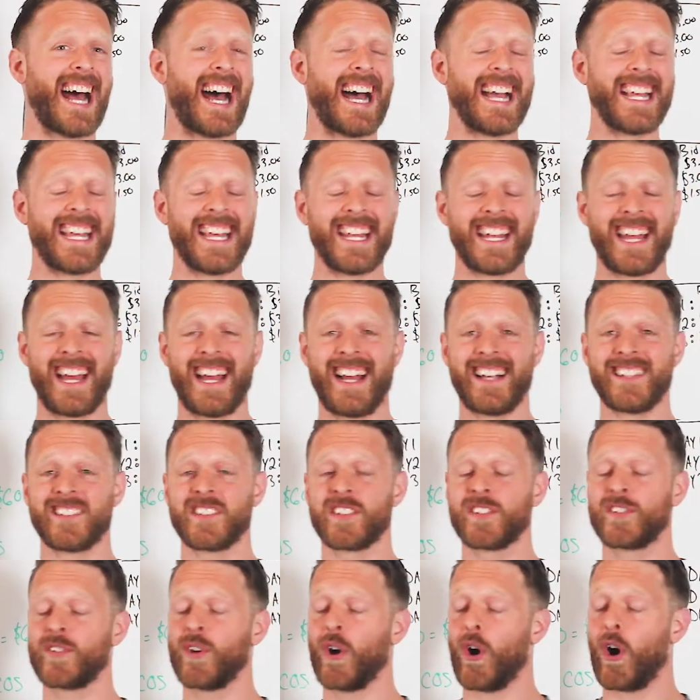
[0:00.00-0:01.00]
I get
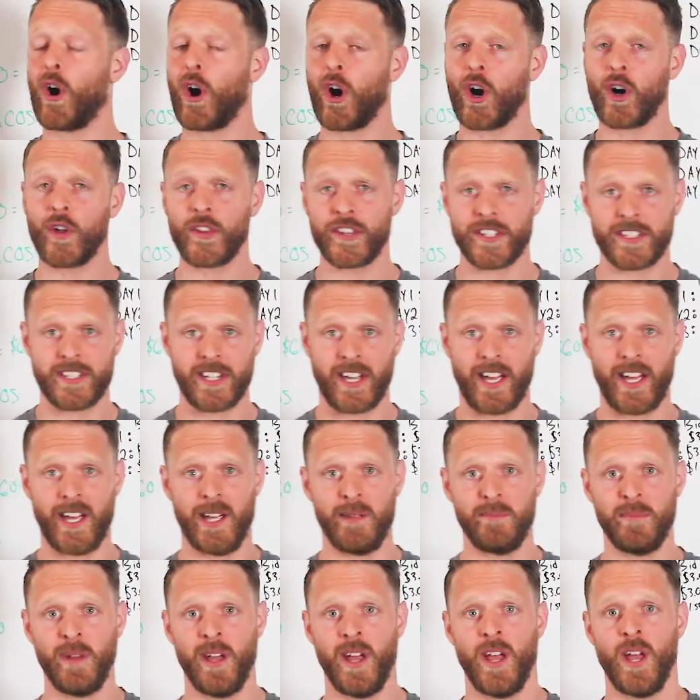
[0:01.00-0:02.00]
asked all the
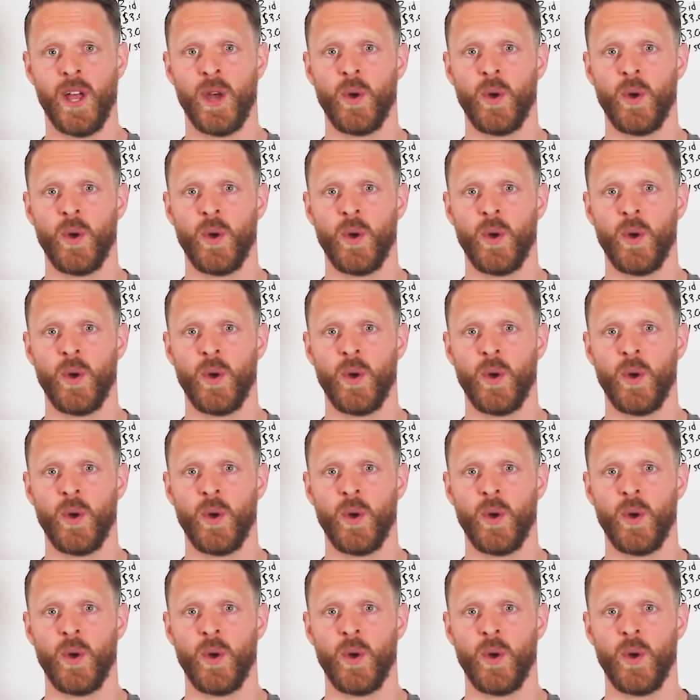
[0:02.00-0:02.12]
time,